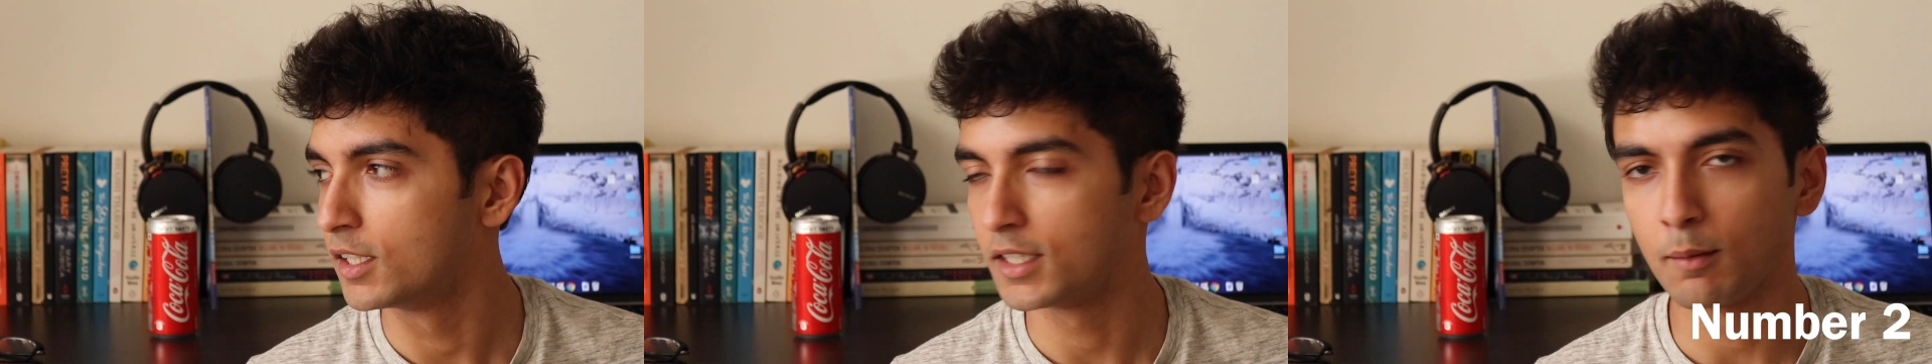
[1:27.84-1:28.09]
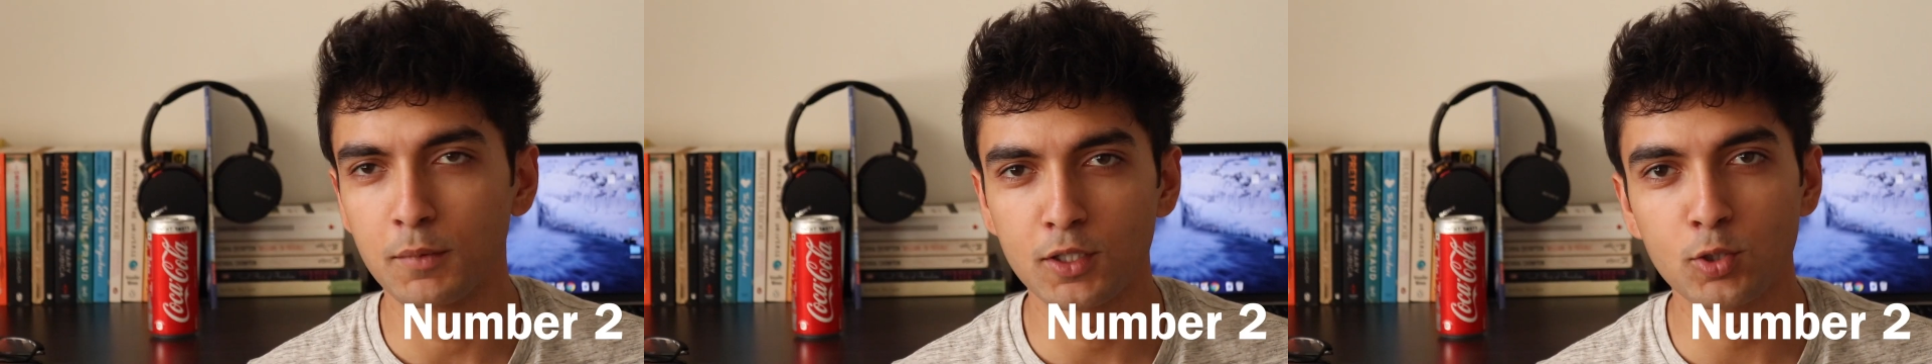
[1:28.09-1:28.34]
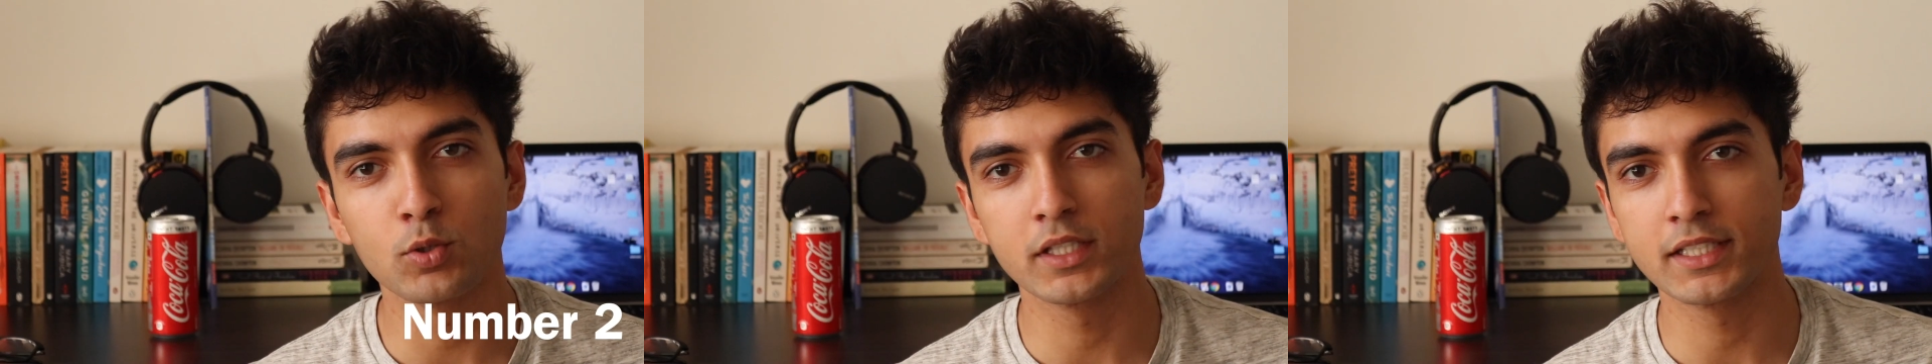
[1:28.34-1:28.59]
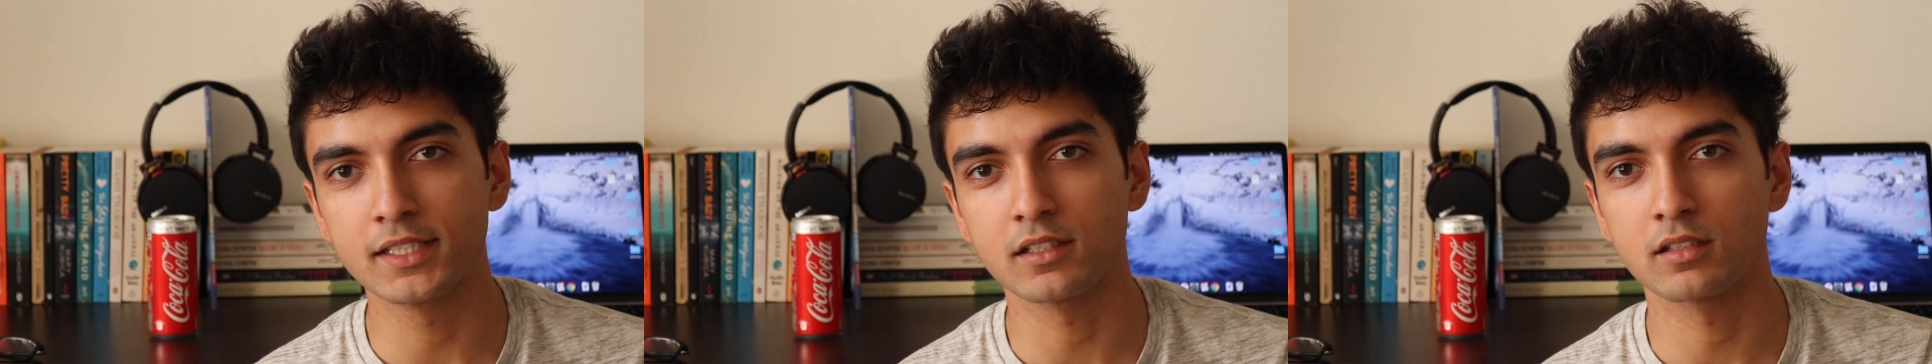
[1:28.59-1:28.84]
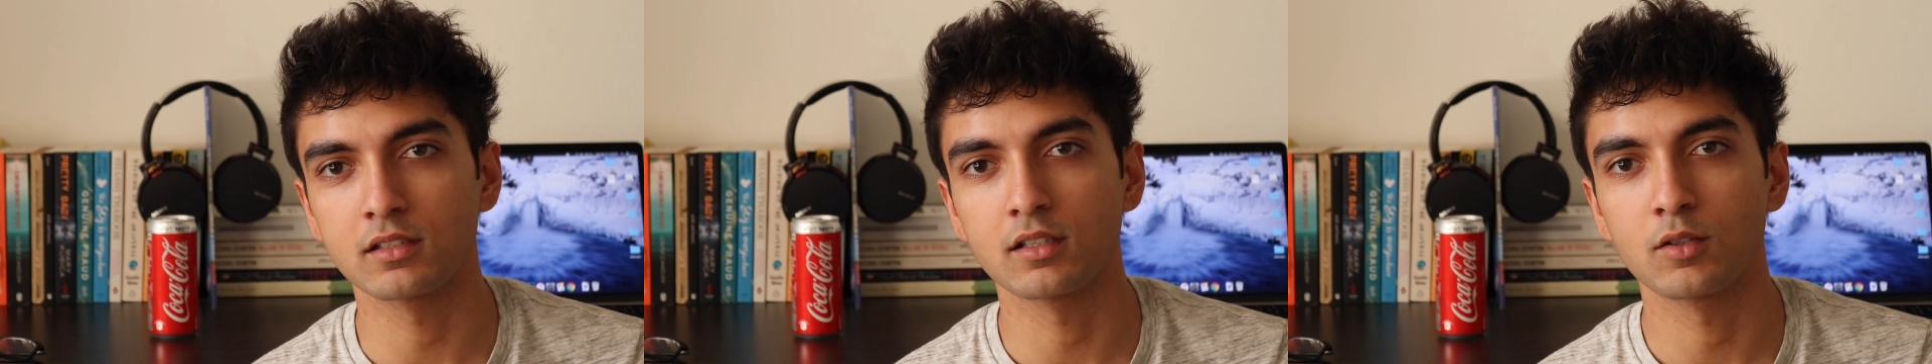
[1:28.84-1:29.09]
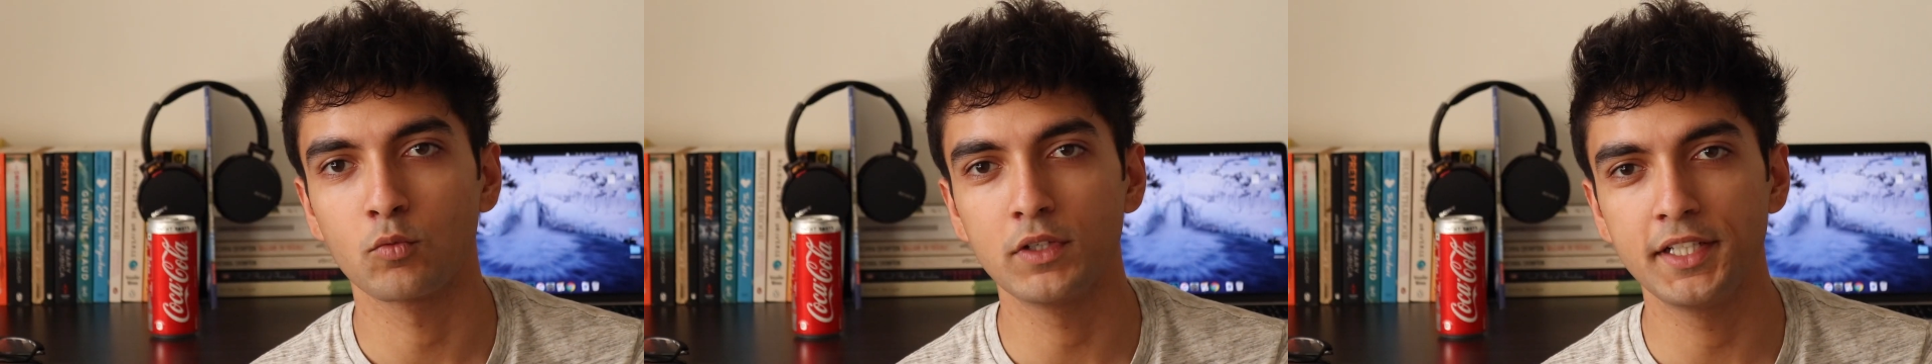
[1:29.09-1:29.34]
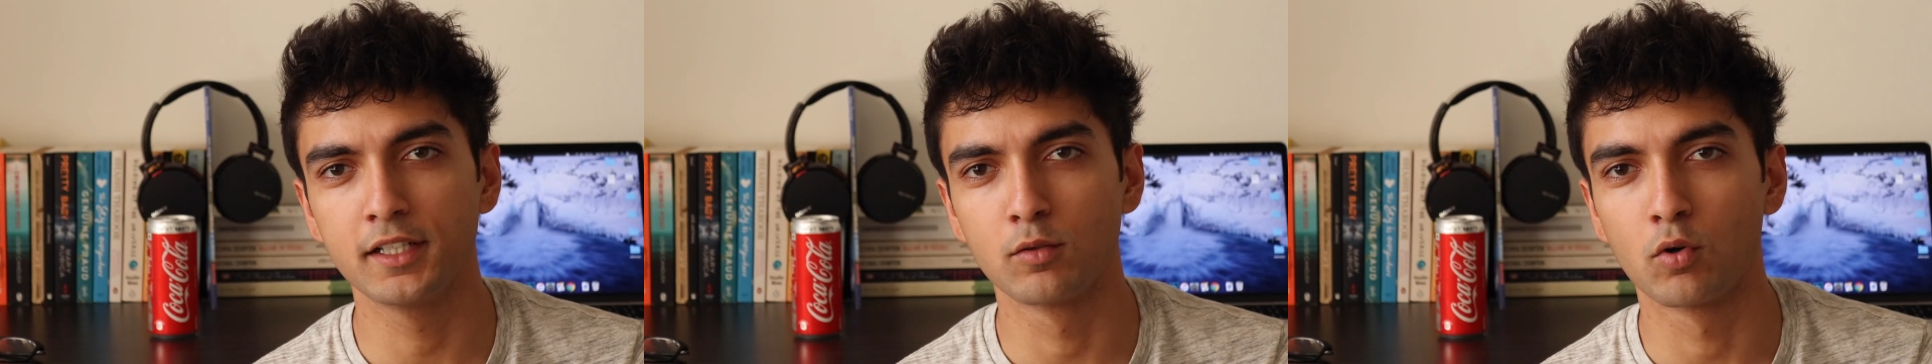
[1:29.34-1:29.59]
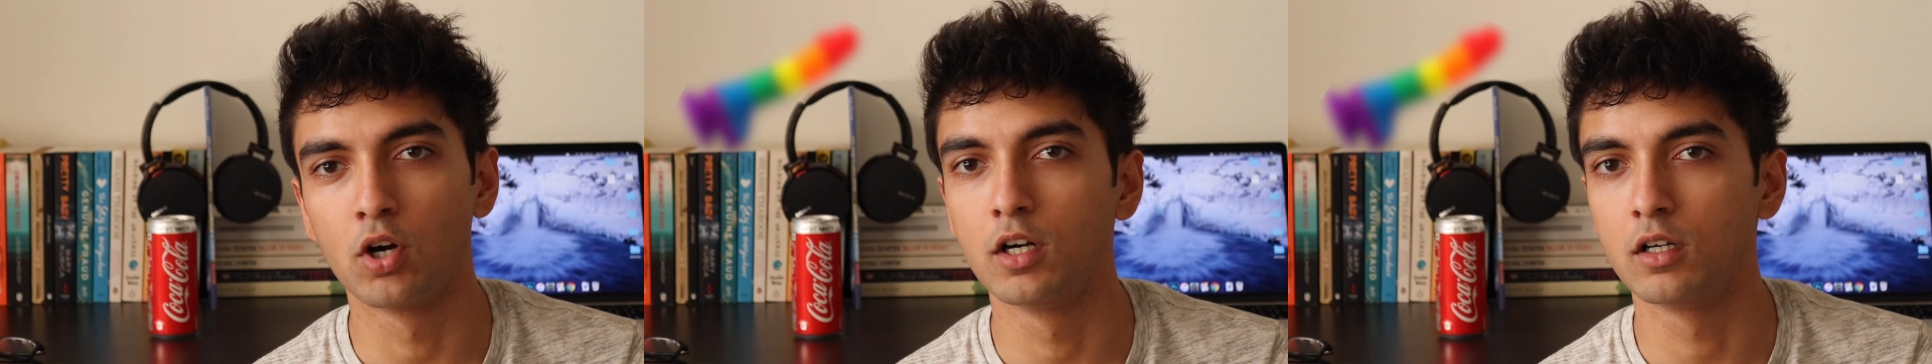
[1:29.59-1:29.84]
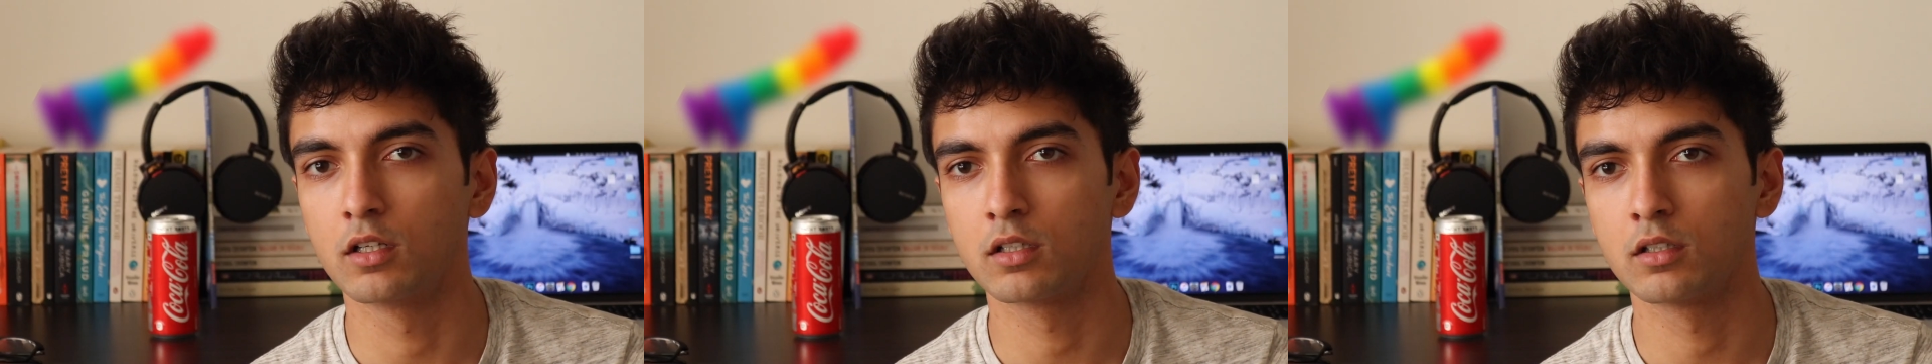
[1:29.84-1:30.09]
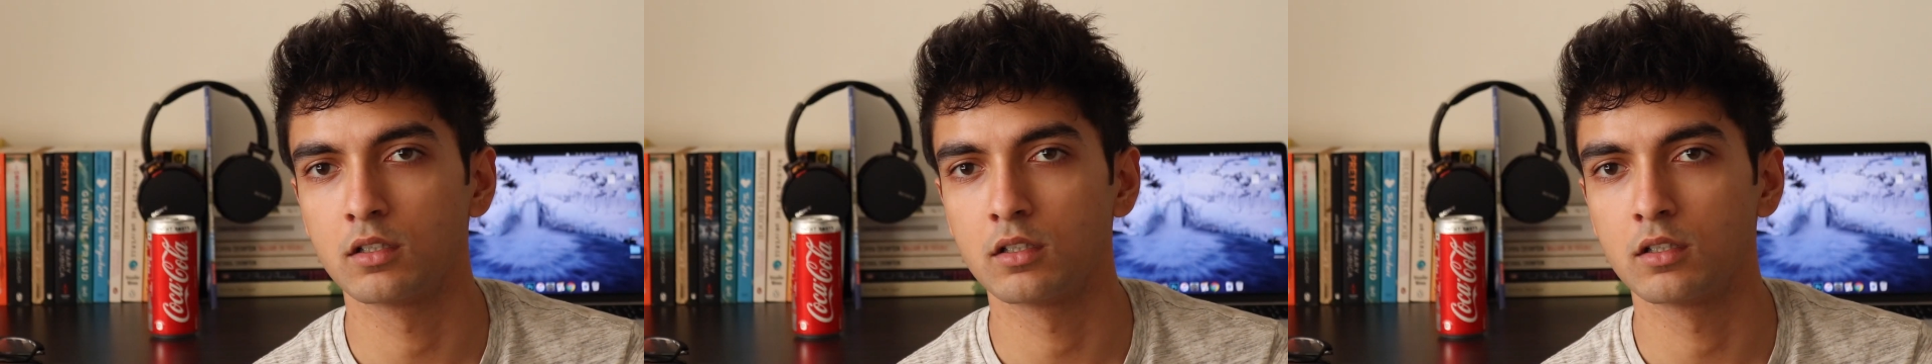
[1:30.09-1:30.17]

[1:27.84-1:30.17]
Number 2 is we need a wand.